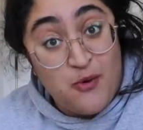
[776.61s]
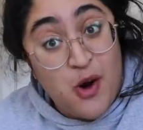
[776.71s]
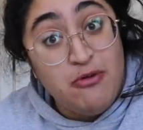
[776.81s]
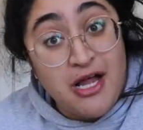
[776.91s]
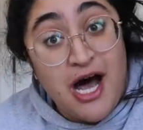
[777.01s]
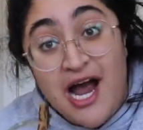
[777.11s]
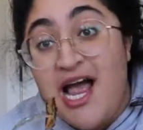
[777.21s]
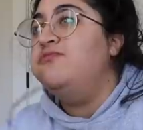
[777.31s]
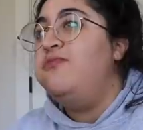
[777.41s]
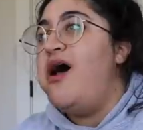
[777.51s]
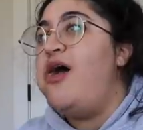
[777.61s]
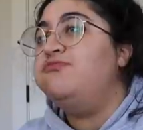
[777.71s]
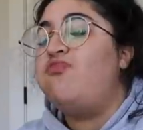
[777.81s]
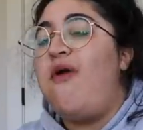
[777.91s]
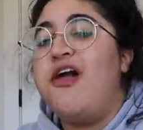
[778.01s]
won't lie.
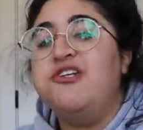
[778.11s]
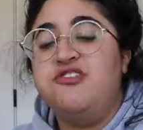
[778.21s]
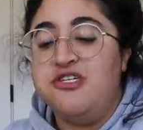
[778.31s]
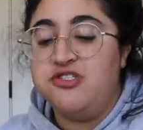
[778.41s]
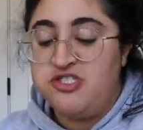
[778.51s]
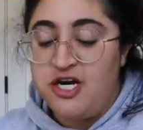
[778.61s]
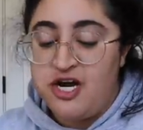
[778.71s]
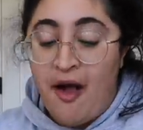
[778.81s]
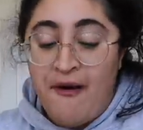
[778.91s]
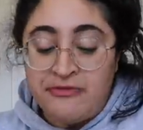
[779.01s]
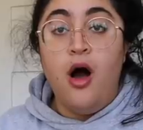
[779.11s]
But it's necessary.